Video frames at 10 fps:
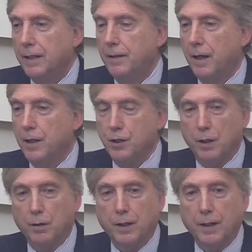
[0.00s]

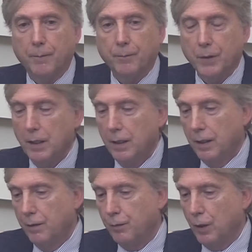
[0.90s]
Nigeria, and
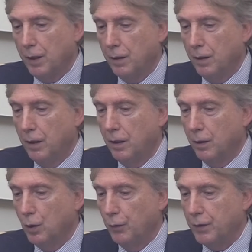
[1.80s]
a few other
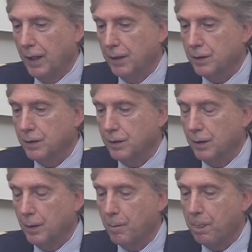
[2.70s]
contexts
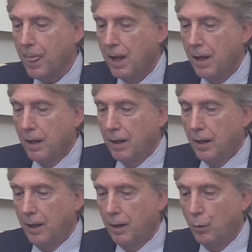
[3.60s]

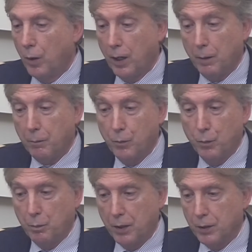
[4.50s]
where,
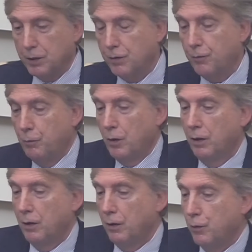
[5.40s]
because it's
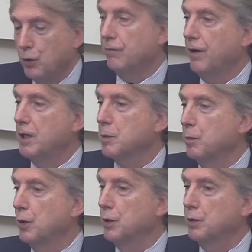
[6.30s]
fruits and
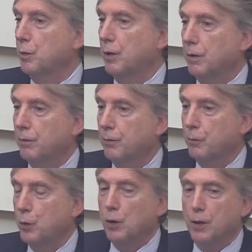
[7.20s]
vegetables, where
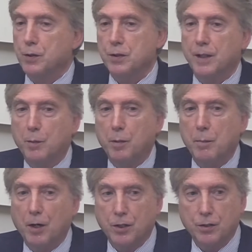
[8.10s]
food losses tend to be
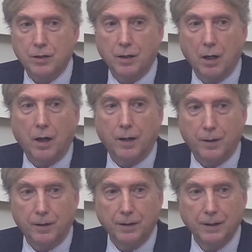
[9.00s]
much
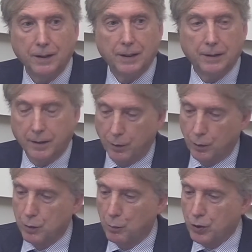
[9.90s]
higher, get
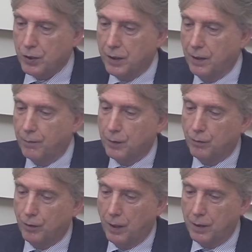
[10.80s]
also more
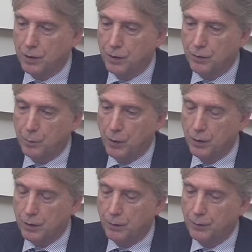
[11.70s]
significant reductions
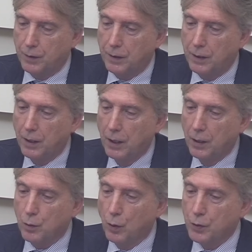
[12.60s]
because of the
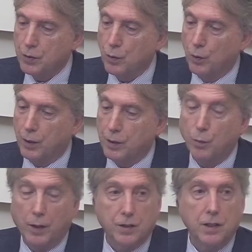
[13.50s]
cold storage
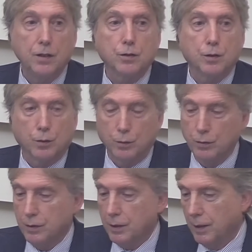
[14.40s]
where it's
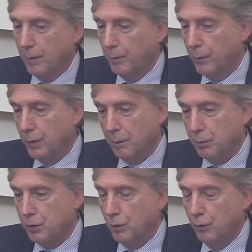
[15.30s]
introduced, up
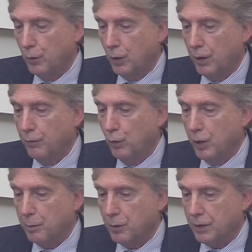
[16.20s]
to
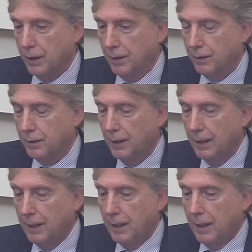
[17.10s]
30-40%.
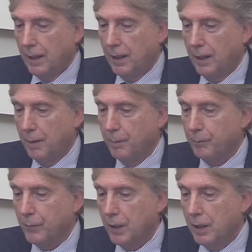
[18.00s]

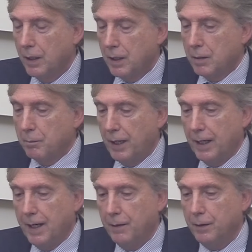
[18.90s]
But
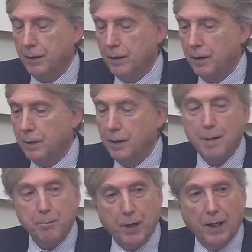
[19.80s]
again, the
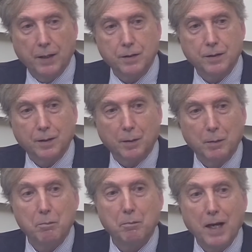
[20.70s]
impacts
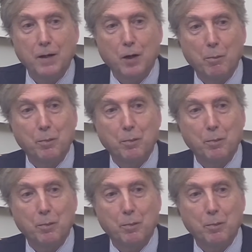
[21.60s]
may not